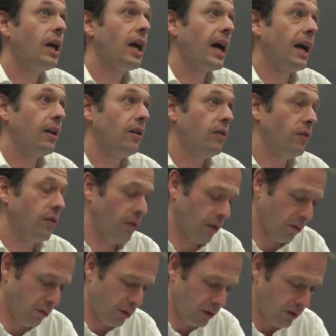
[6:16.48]
and
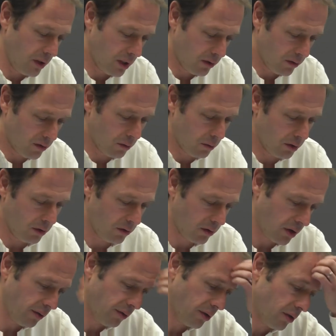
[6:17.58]
sovereignty and so on and
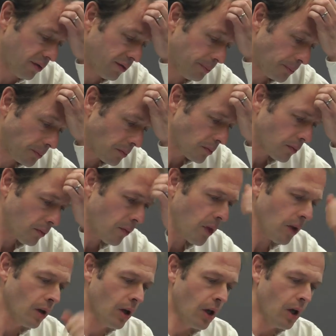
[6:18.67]
so
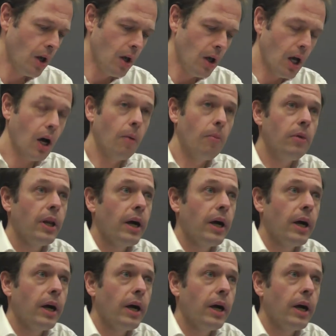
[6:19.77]
forth.